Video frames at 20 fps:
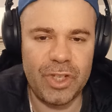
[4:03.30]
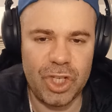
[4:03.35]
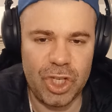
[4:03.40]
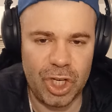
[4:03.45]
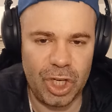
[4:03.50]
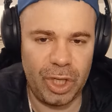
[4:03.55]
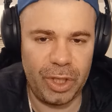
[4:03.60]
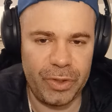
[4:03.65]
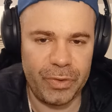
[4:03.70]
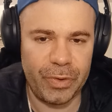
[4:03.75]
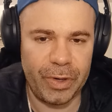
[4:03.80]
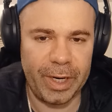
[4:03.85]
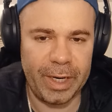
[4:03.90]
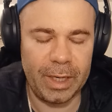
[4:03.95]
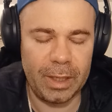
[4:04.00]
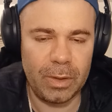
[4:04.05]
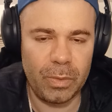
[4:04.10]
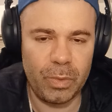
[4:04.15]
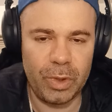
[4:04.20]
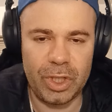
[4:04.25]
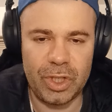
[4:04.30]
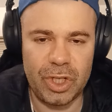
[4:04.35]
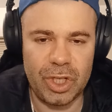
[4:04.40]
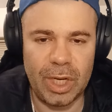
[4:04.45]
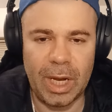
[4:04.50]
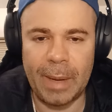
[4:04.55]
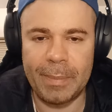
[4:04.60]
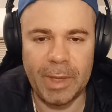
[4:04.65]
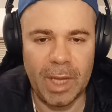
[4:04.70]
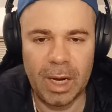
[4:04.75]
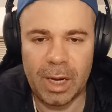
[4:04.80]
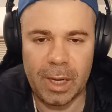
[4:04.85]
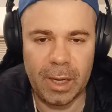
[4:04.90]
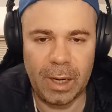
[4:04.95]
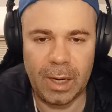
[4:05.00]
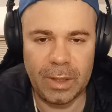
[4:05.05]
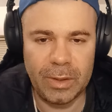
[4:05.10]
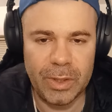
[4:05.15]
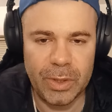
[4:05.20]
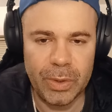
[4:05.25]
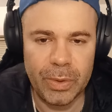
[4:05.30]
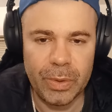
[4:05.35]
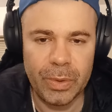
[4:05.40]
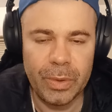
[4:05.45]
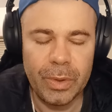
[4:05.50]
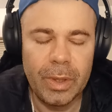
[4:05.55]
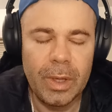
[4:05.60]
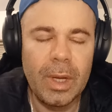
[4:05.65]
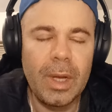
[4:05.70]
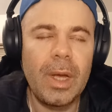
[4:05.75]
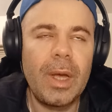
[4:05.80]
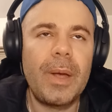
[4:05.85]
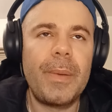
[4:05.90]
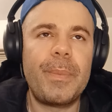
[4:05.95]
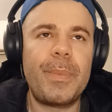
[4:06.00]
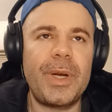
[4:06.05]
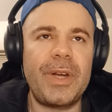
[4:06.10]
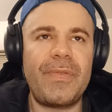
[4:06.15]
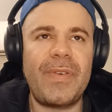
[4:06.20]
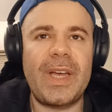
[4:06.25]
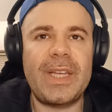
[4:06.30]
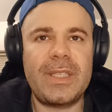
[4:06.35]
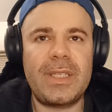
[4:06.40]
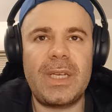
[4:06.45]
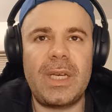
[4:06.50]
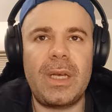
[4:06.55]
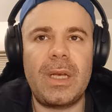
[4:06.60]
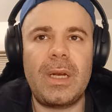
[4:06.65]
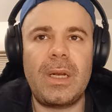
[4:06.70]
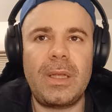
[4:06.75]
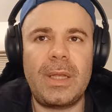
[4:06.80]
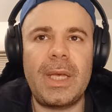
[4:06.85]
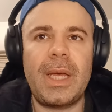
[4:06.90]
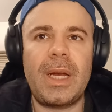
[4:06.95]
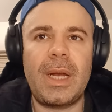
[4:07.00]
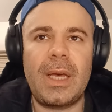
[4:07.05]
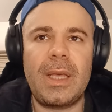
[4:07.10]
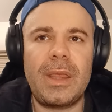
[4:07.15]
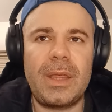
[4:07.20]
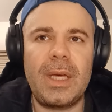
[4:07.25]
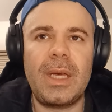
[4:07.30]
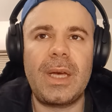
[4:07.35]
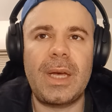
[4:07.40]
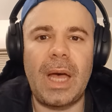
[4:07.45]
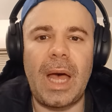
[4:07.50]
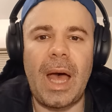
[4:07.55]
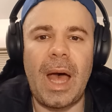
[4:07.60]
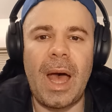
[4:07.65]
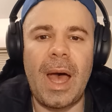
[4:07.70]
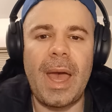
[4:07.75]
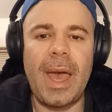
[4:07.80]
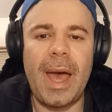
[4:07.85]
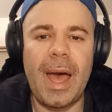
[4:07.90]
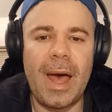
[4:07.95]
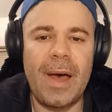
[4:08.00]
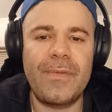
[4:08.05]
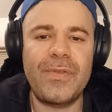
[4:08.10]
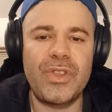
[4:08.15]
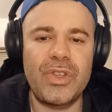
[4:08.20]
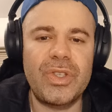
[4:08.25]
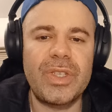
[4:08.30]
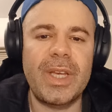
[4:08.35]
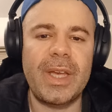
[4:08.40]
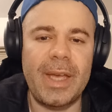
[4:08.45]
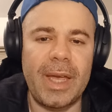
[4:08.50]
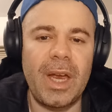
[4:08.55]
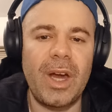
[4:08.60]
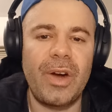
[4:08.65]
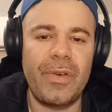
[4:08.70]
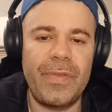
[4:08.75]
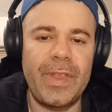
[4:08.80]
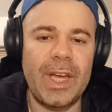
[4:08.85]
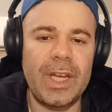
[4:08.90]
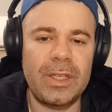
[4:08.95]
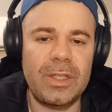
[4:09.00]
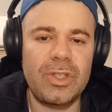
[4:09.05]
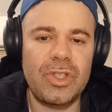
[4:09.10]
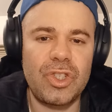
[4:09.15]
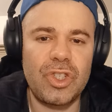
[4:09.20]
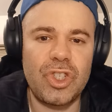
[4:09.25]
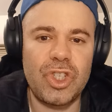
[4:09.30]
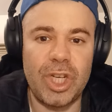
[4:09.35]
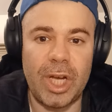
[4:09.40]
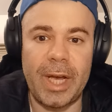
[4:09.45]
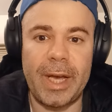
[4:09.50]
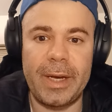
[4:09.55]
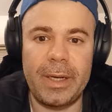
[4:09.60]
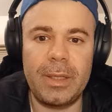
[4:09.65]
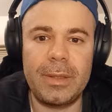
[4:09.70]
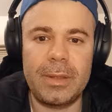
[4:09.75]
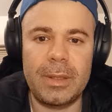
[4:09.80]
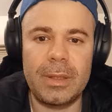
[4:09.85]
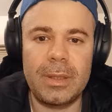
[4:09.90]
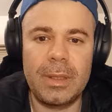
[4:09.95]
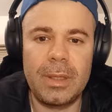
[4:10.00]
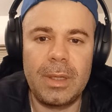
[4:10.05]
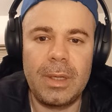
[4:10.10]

children, which I'm not gonna do, but if I did, then I think I have to take care of that child.